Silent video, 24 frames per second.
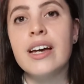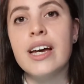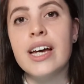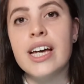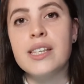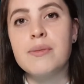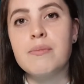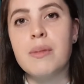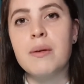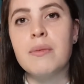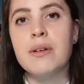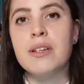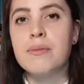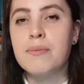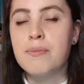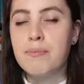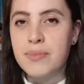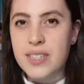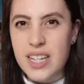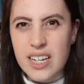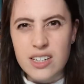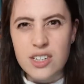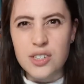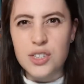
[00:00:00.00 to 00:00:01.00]
is maybe
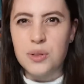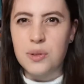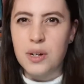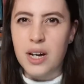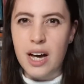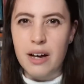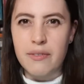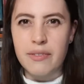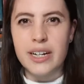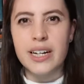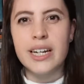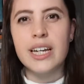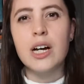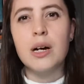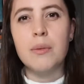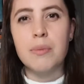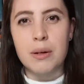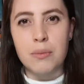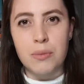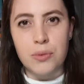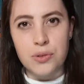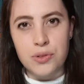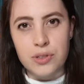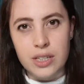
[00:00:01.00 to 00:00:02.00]
dentists who have a little
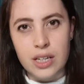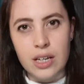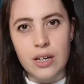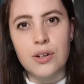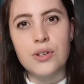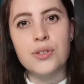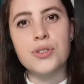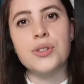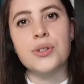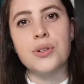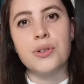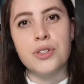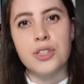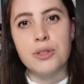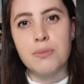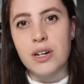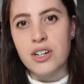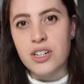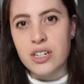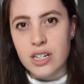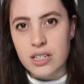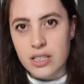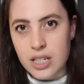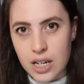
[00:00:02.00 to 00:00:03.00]
bit more skills so or
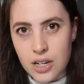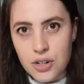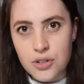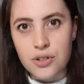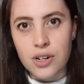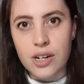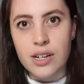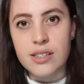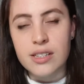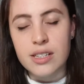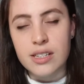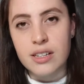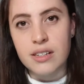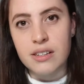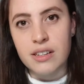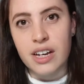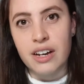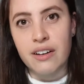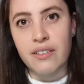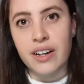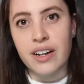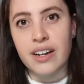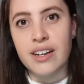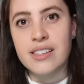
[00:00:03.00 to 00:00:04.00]
specialist interest in these
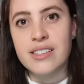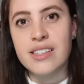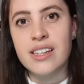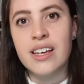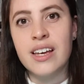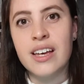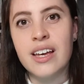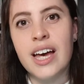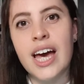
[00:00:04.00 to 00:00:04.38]
areas,